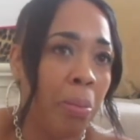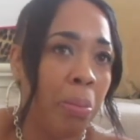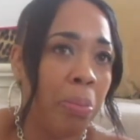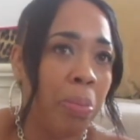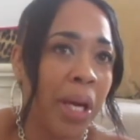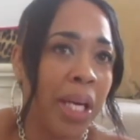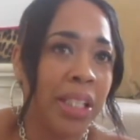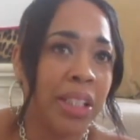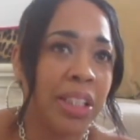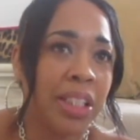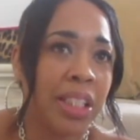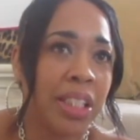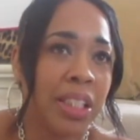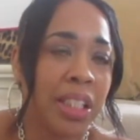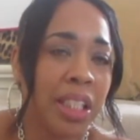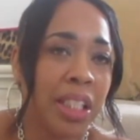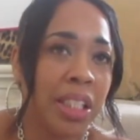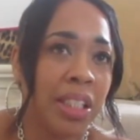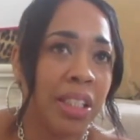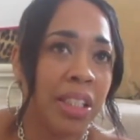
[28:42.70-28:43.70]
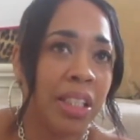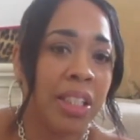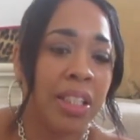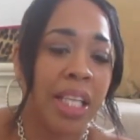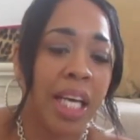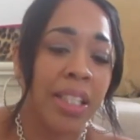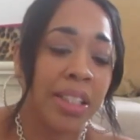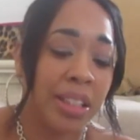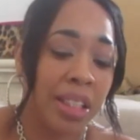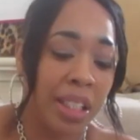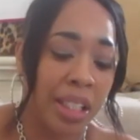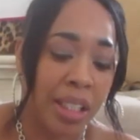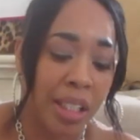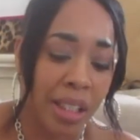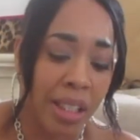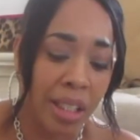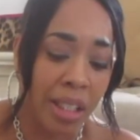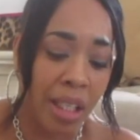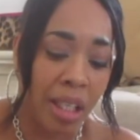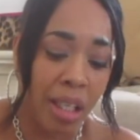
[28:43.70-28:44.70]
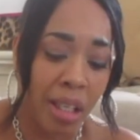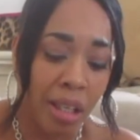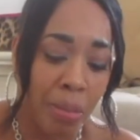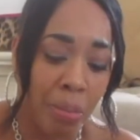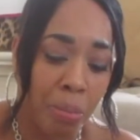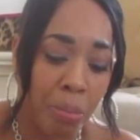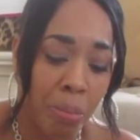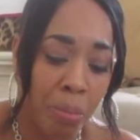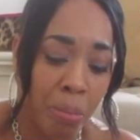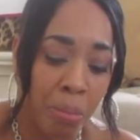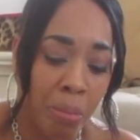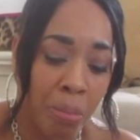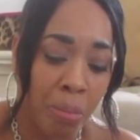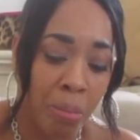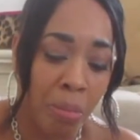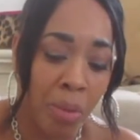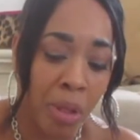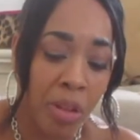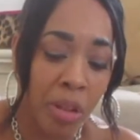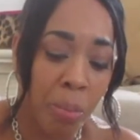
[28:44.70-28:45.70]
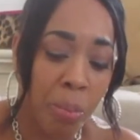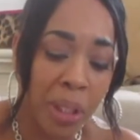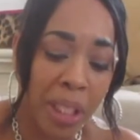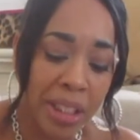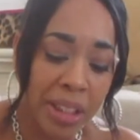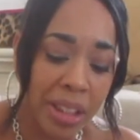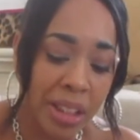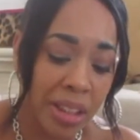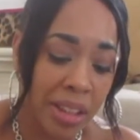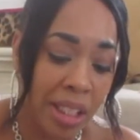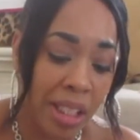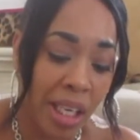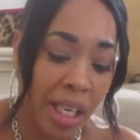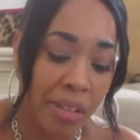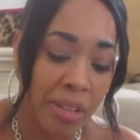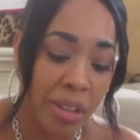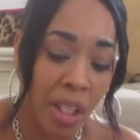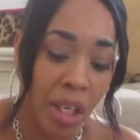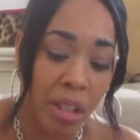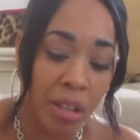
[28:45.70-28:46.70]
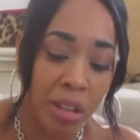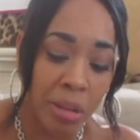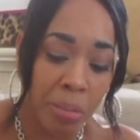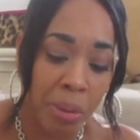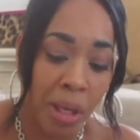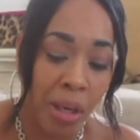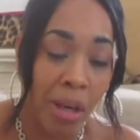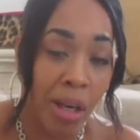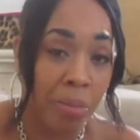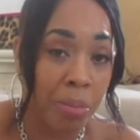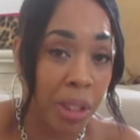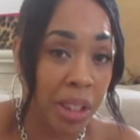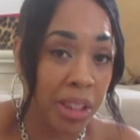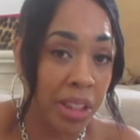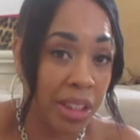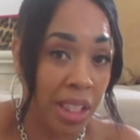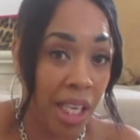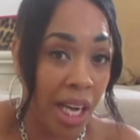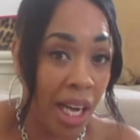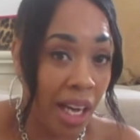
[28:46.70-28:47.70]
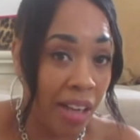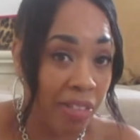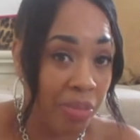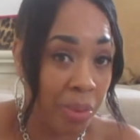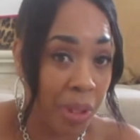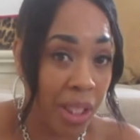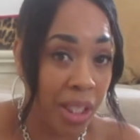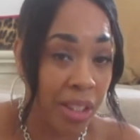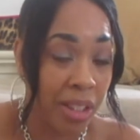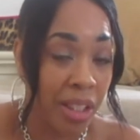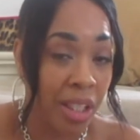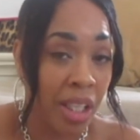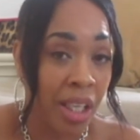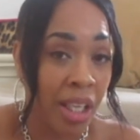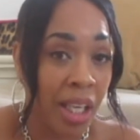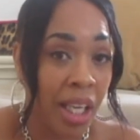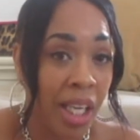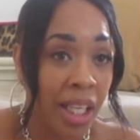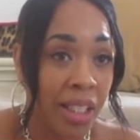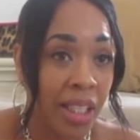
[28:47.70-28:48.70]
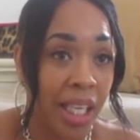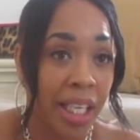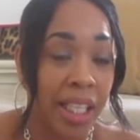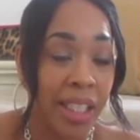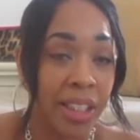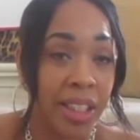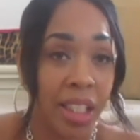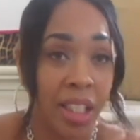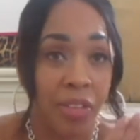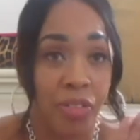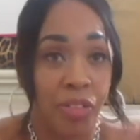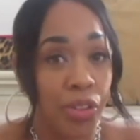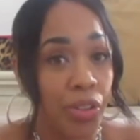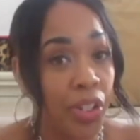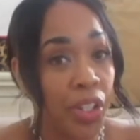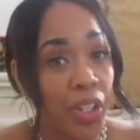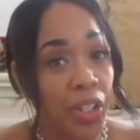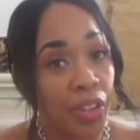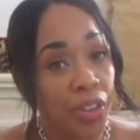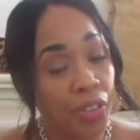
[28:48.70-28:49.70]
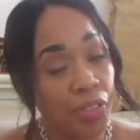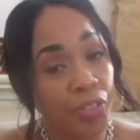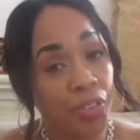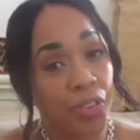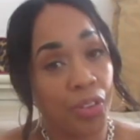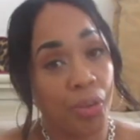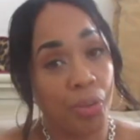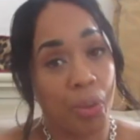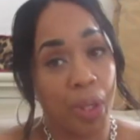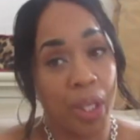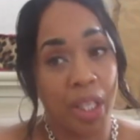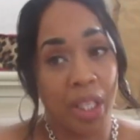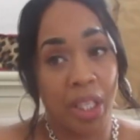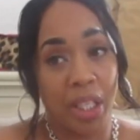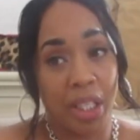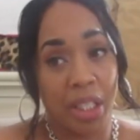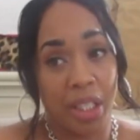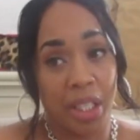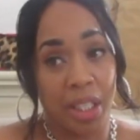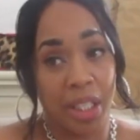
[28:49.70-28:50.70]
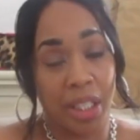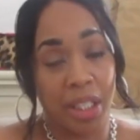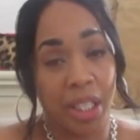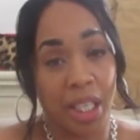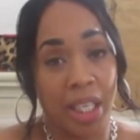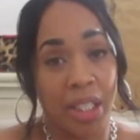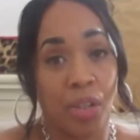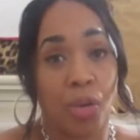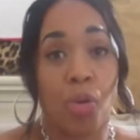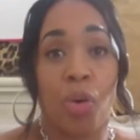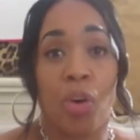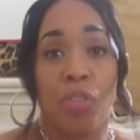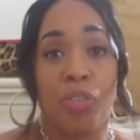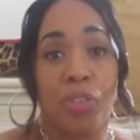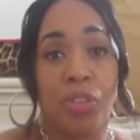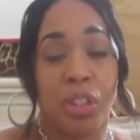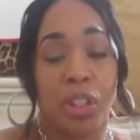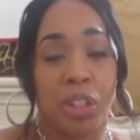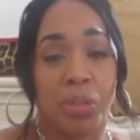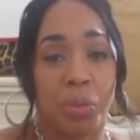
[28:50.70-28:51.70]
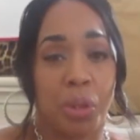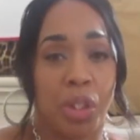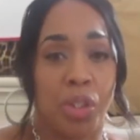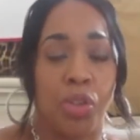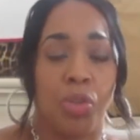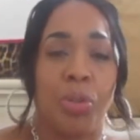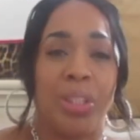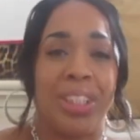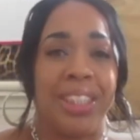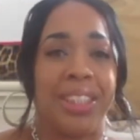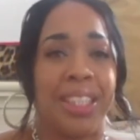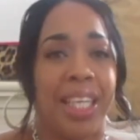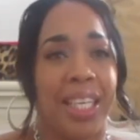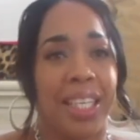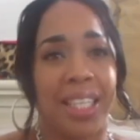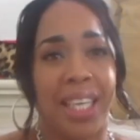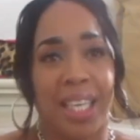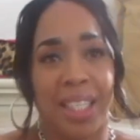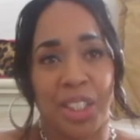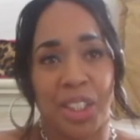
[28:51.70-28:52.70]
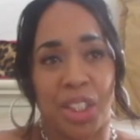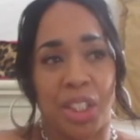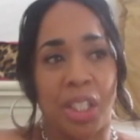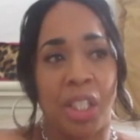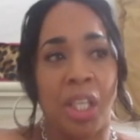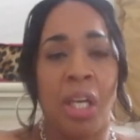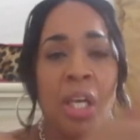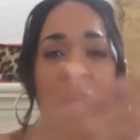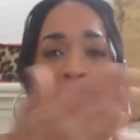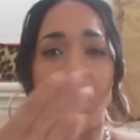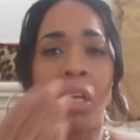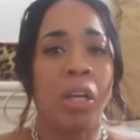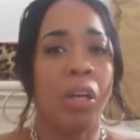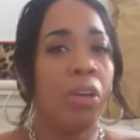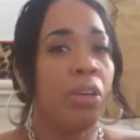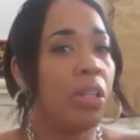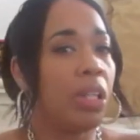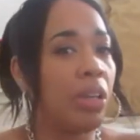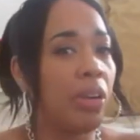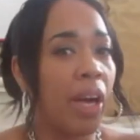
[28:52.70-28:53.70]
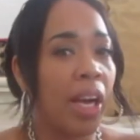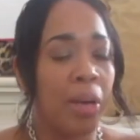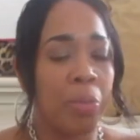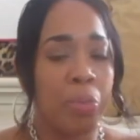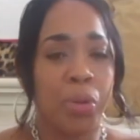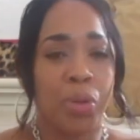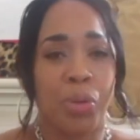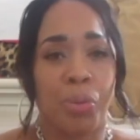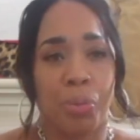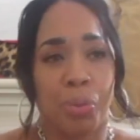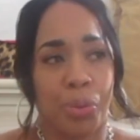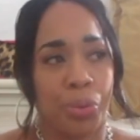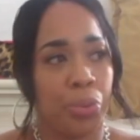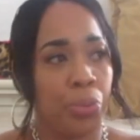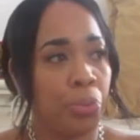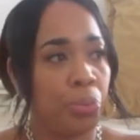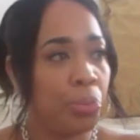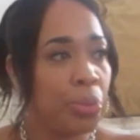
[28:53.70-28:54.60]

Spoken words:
basically that's it. The places that I talked about are places that I've been, and like I said, if you're here for a weekend in Atlanta, or if you just want to do a staycation, go and grab your room.